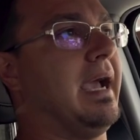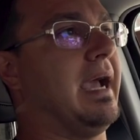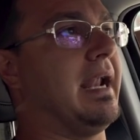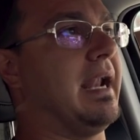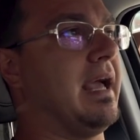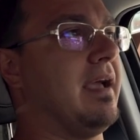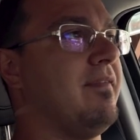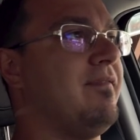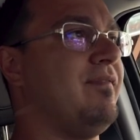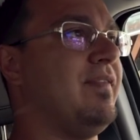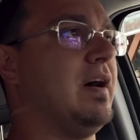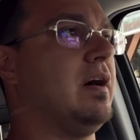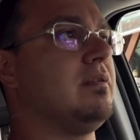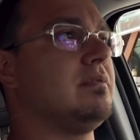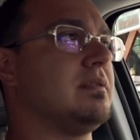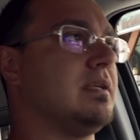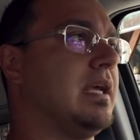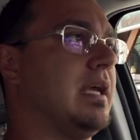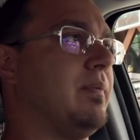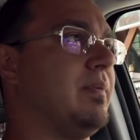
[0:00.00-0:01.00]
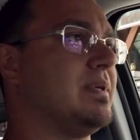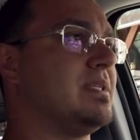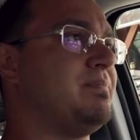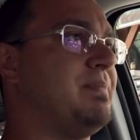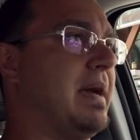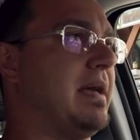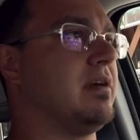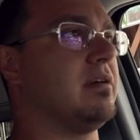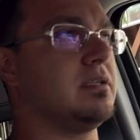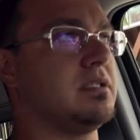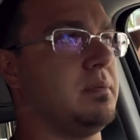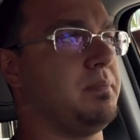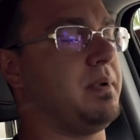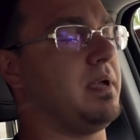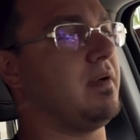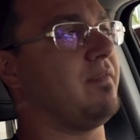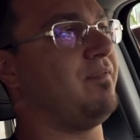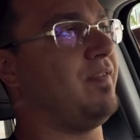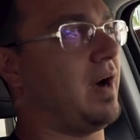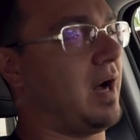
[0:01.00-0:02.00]
and I felt it was better to
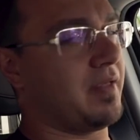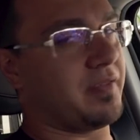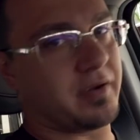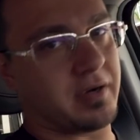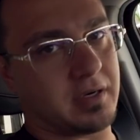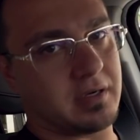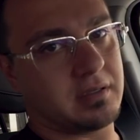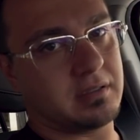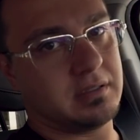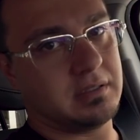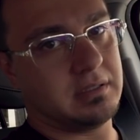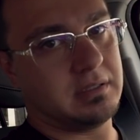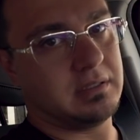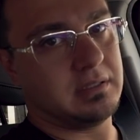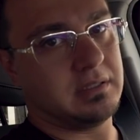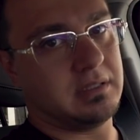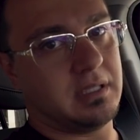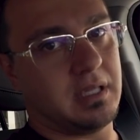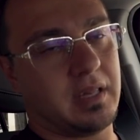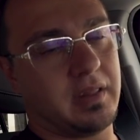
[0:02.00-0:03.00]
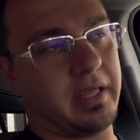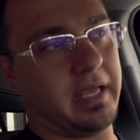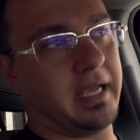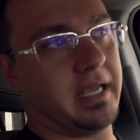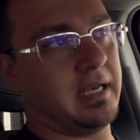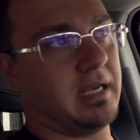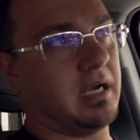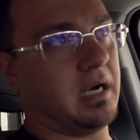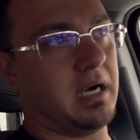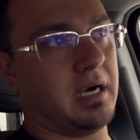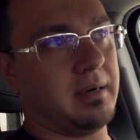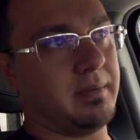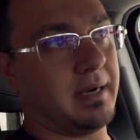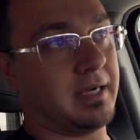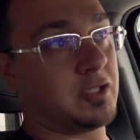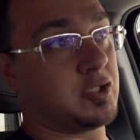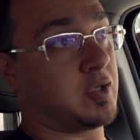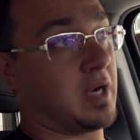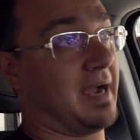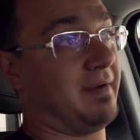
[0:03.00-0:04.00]
be a father than
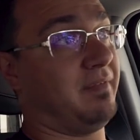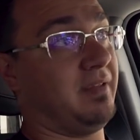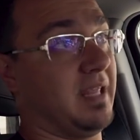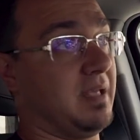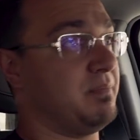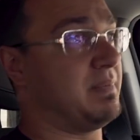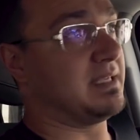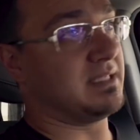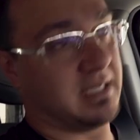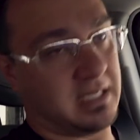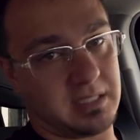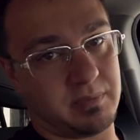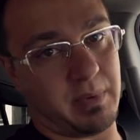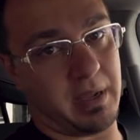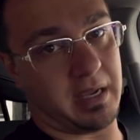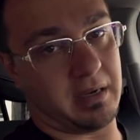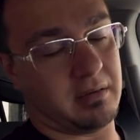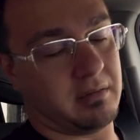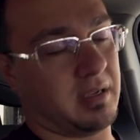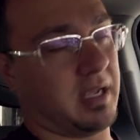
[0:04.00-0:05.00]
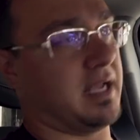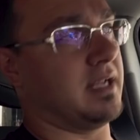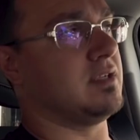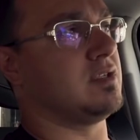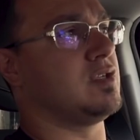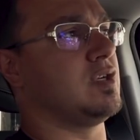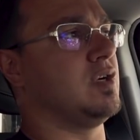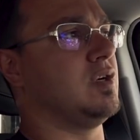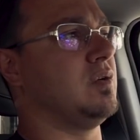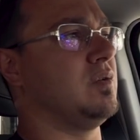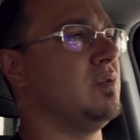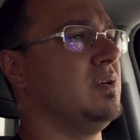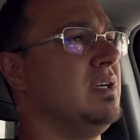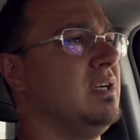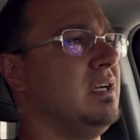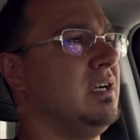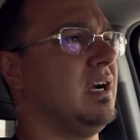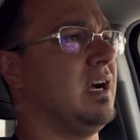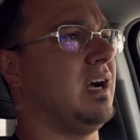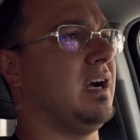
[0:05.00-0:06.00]
a traveling businessman. And so
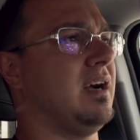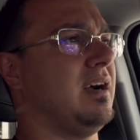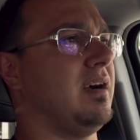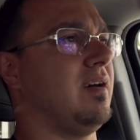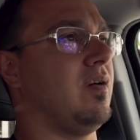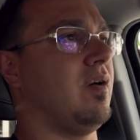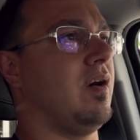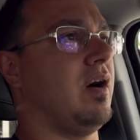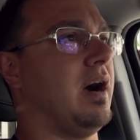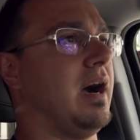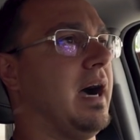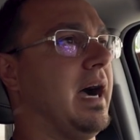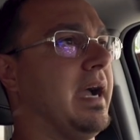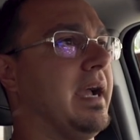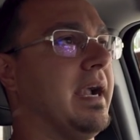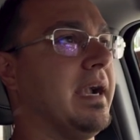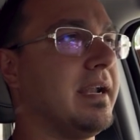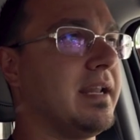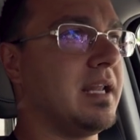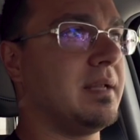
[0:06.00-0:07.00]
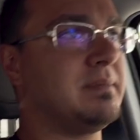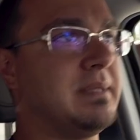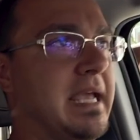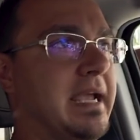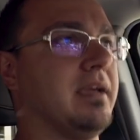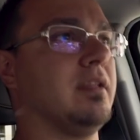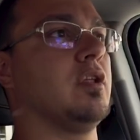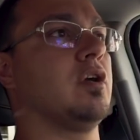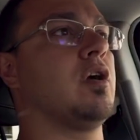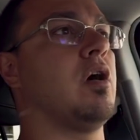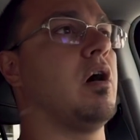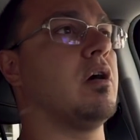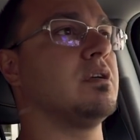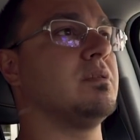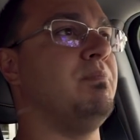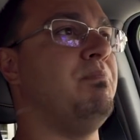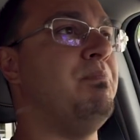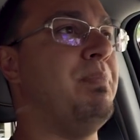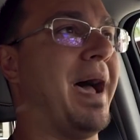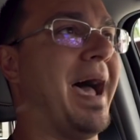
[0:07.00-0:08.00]
I ended up taking the
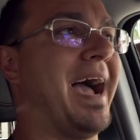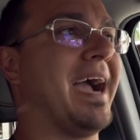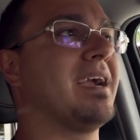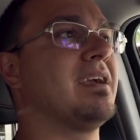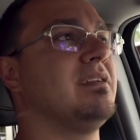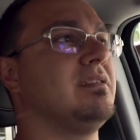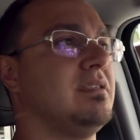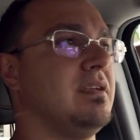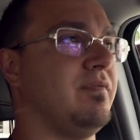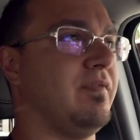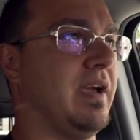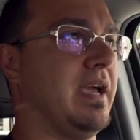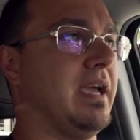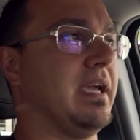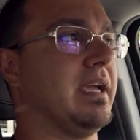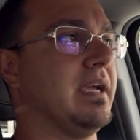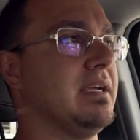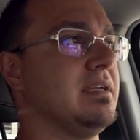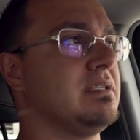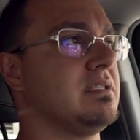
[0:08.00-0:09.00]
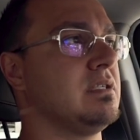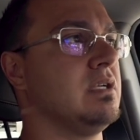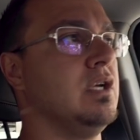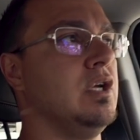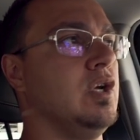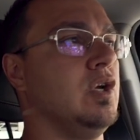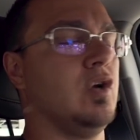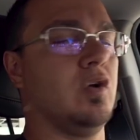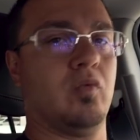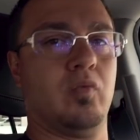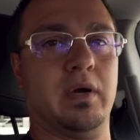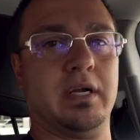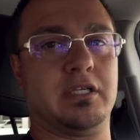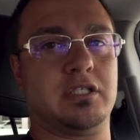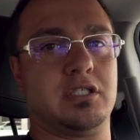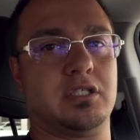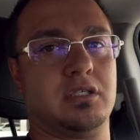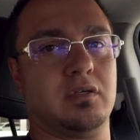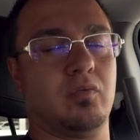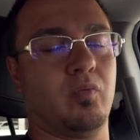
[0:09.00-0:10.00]
cars back to Vegas,
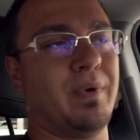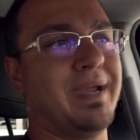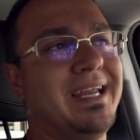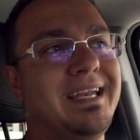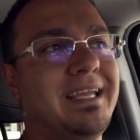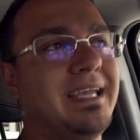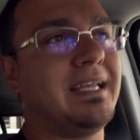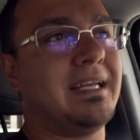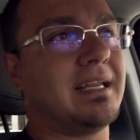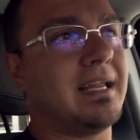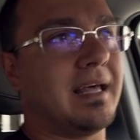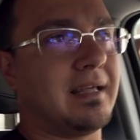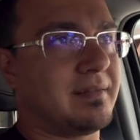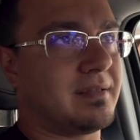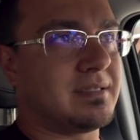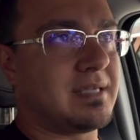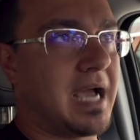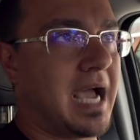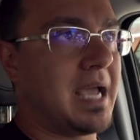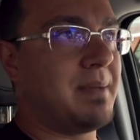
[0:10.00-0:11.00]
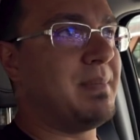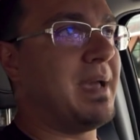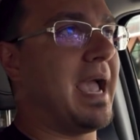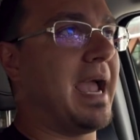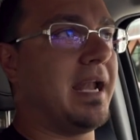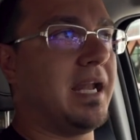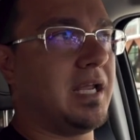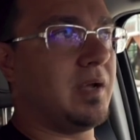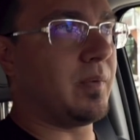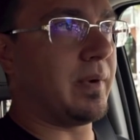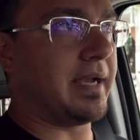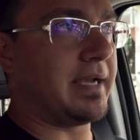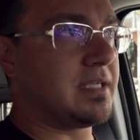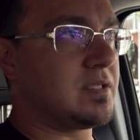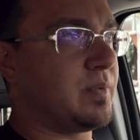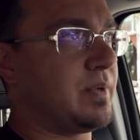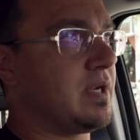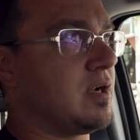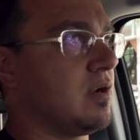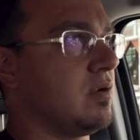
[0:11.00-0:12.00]
which we needed at the time
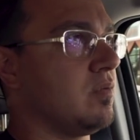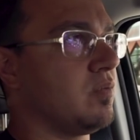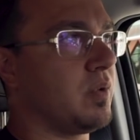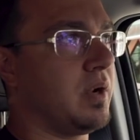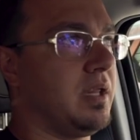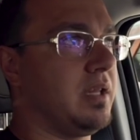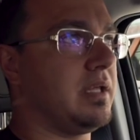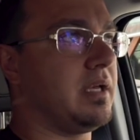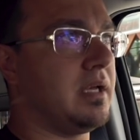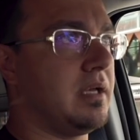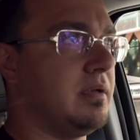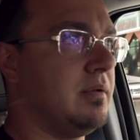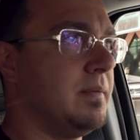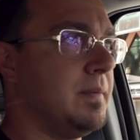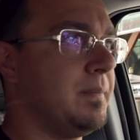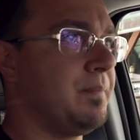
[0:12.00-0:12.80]
anyways. We couldn't really